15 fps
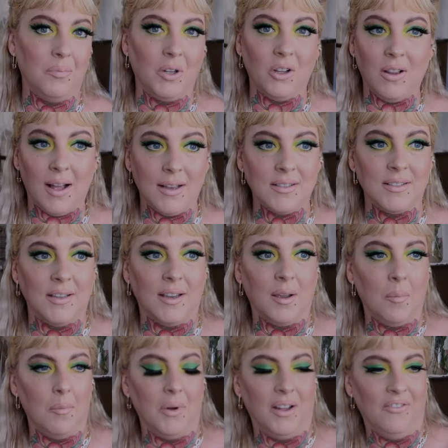classic
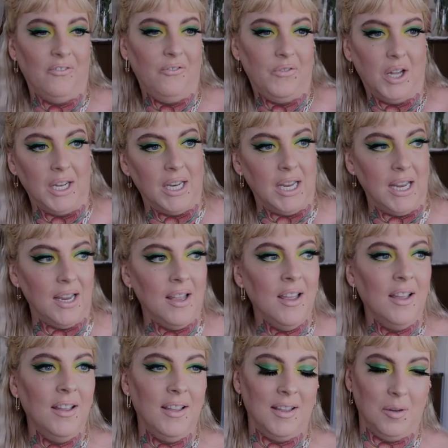but funny
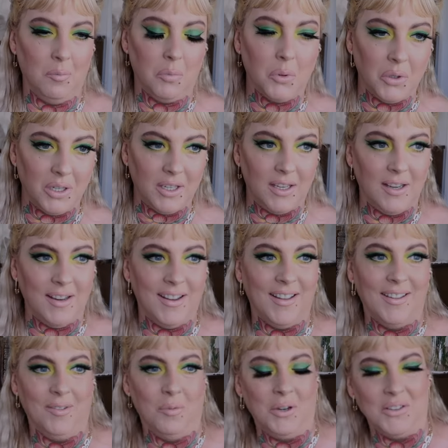and pretty
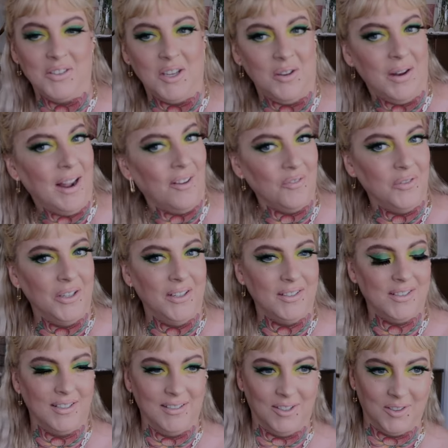and wears cute
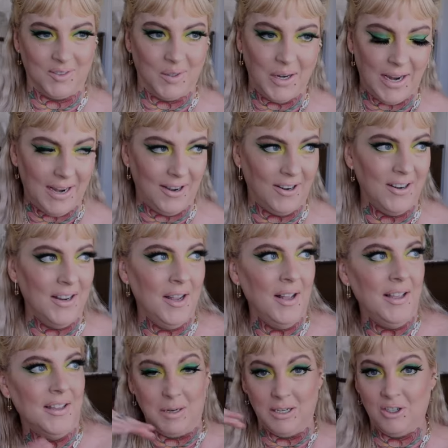outfits and does her hair
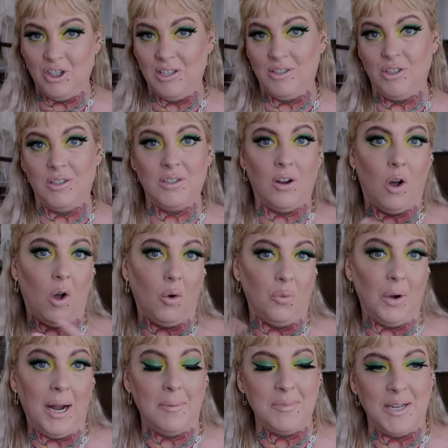I mean she's just all
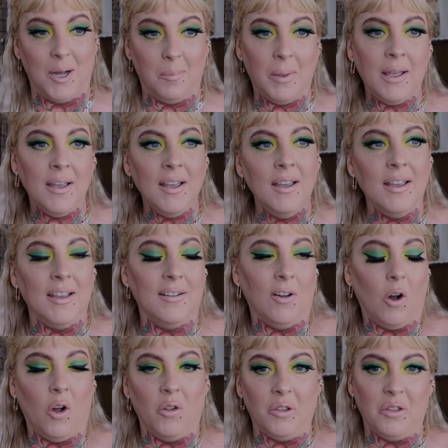wrapped up in
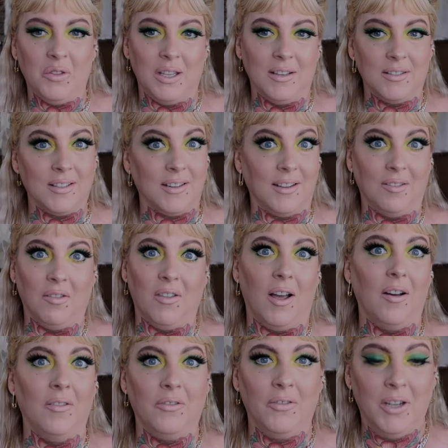all the things that I
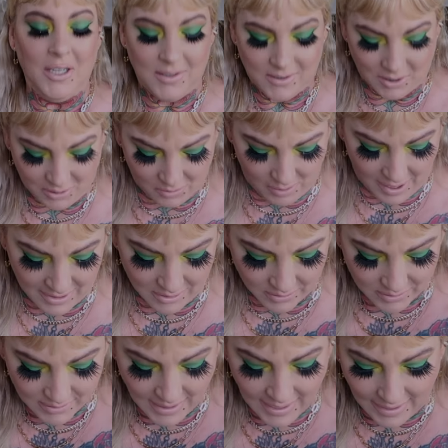love so I
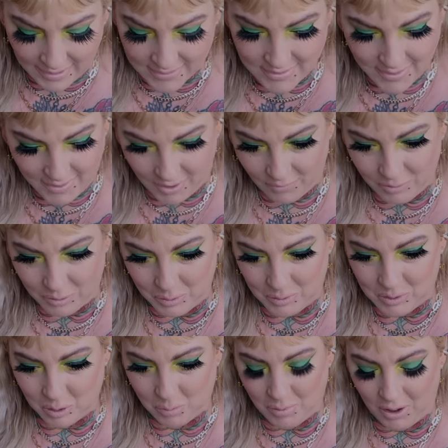just had to have a
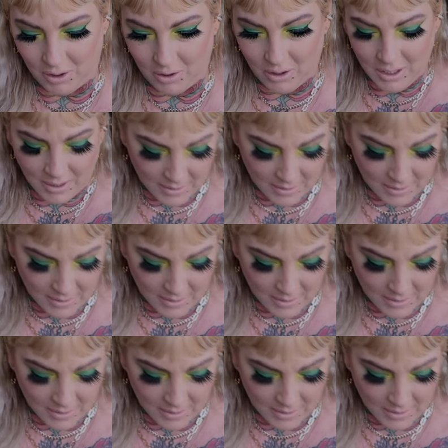Lucille Ball